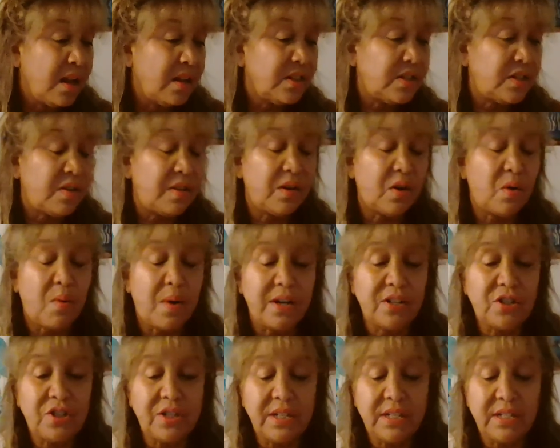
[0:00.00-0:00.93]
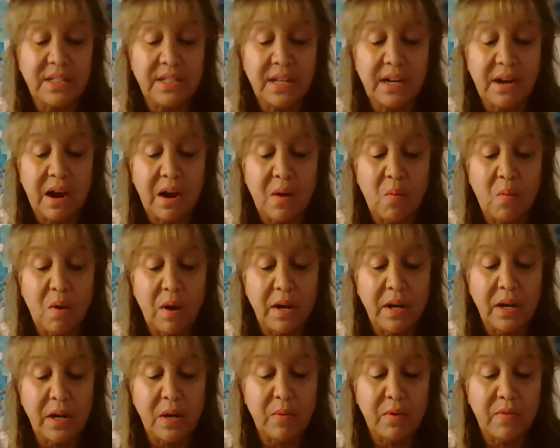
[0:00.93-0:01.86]
So the questions that I
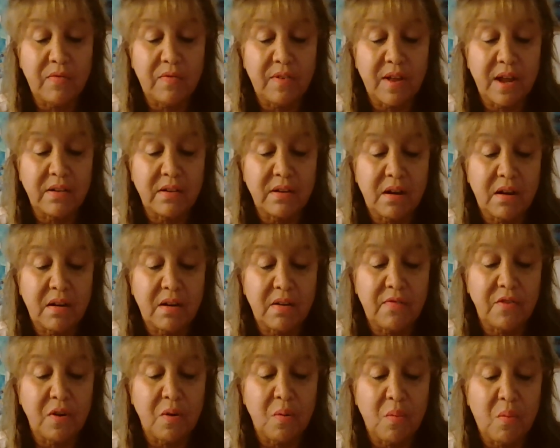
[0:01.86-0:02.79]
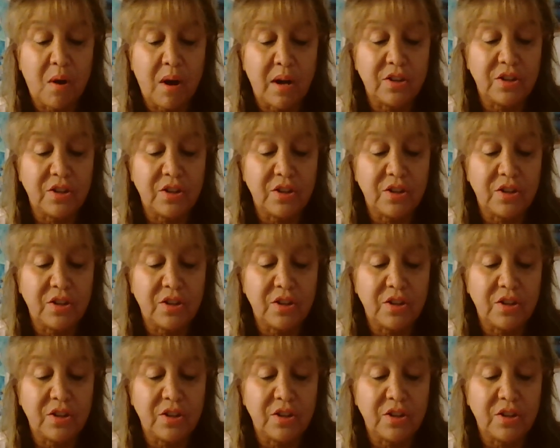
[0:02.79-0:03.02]
want you to reflect on if you're